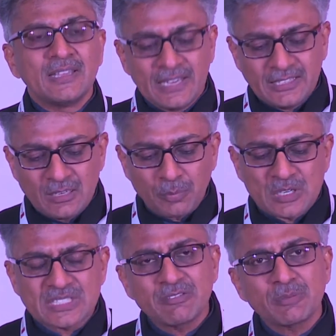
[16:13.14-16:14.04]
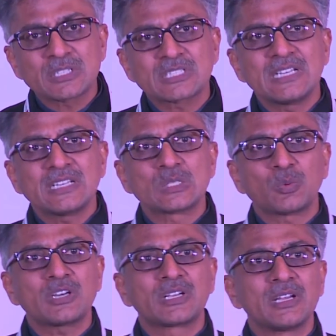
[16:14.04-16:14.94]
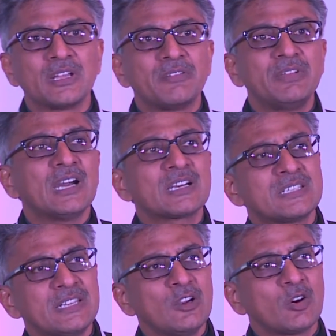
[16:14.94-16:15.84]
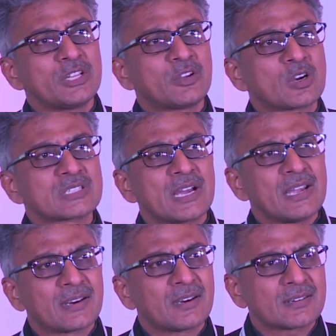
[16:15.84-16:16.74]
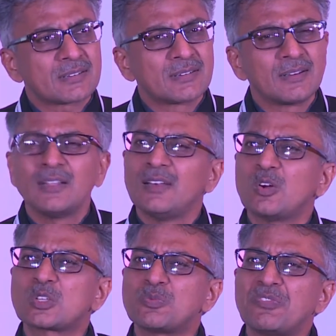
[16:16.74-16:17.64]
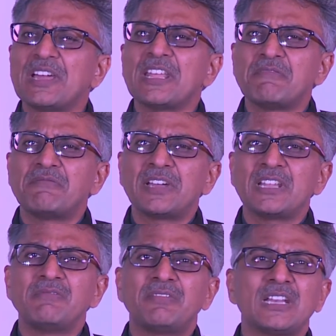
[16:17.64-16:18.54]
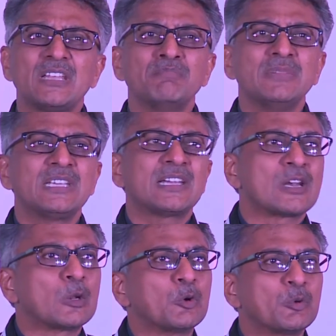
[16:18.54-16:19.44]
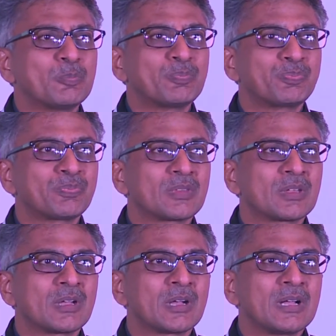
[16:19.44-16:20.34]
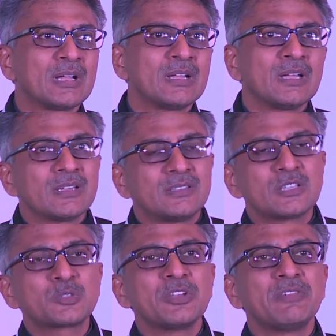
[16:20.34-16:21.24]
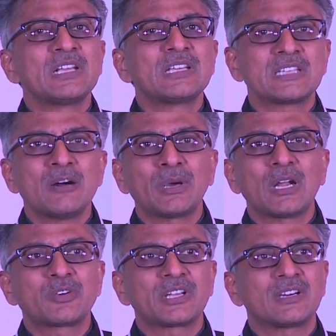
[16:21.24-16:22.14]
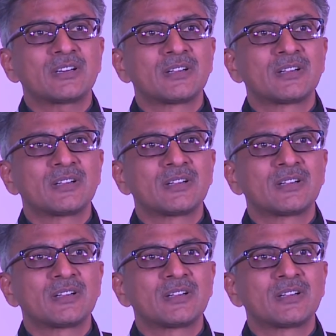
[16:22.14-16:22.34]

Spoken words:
18.7% is what we are sitting on the gross IRR. Looks very, very, very meek and low. Just to give an example out here,